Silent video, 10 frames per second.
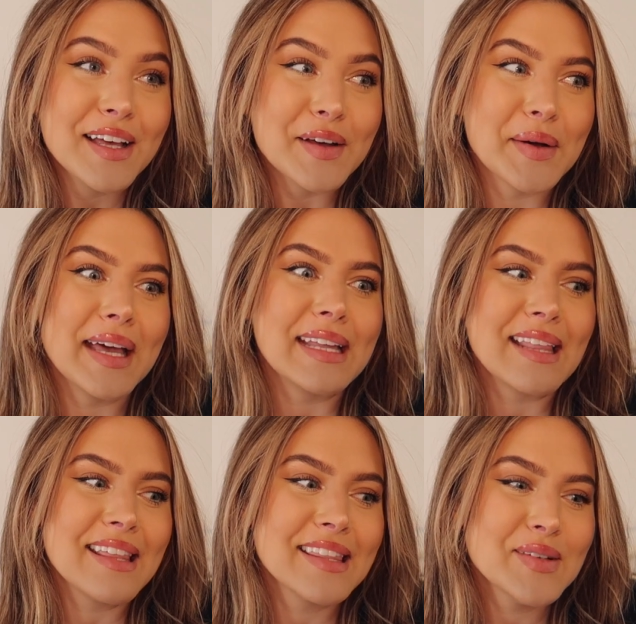Okay, and I
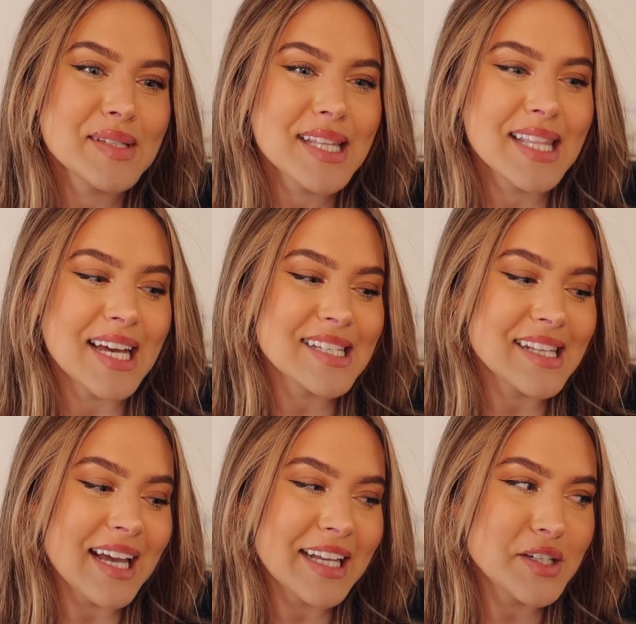think that was the last
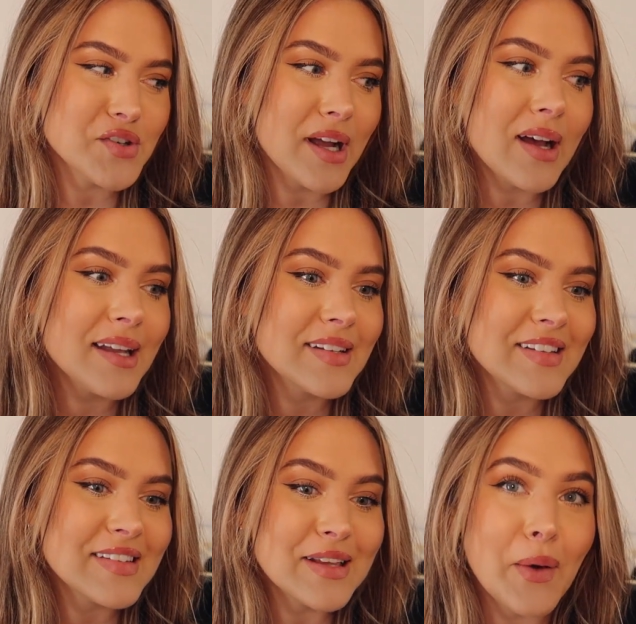thing I had to try on,
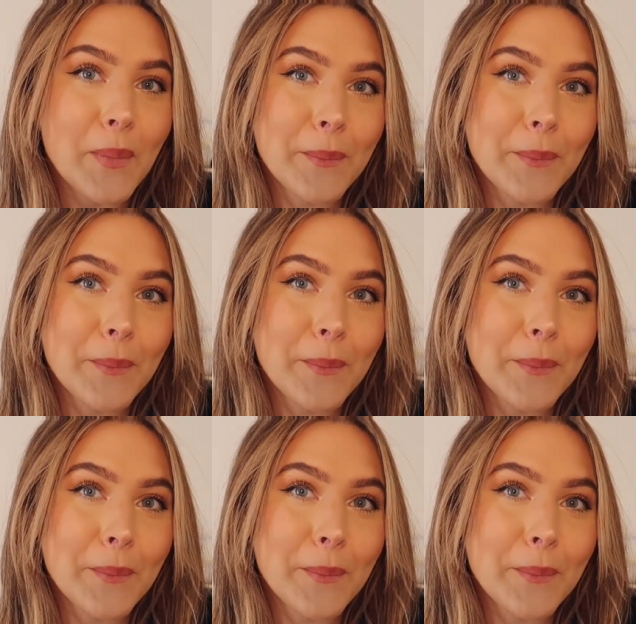so.